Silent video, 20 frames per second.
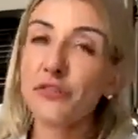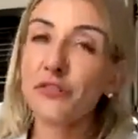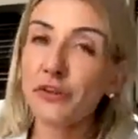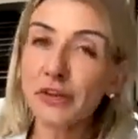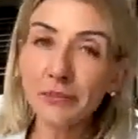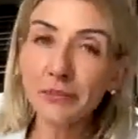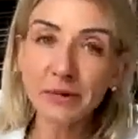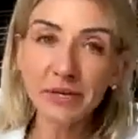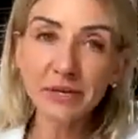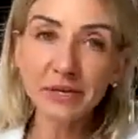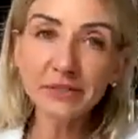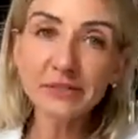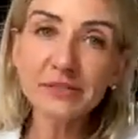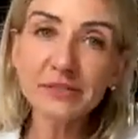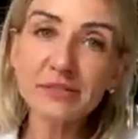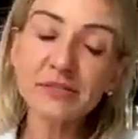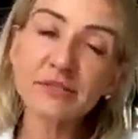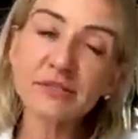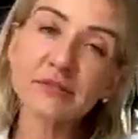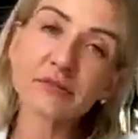30
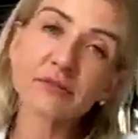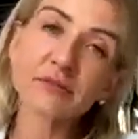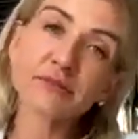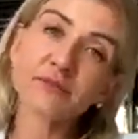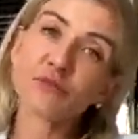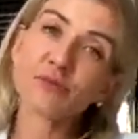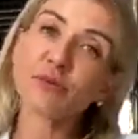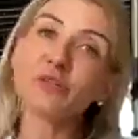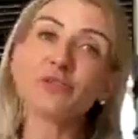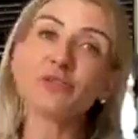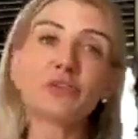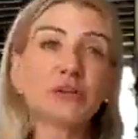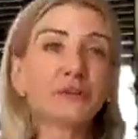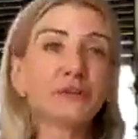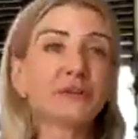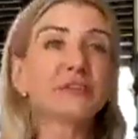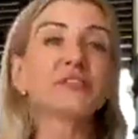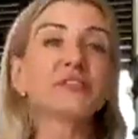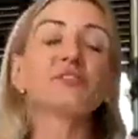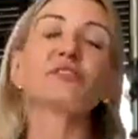minutes, between 30
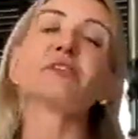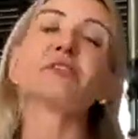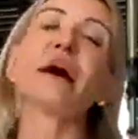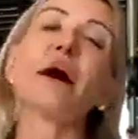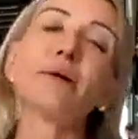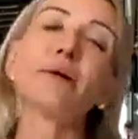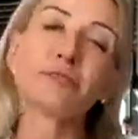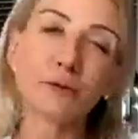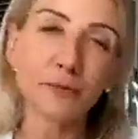minutes to an hour,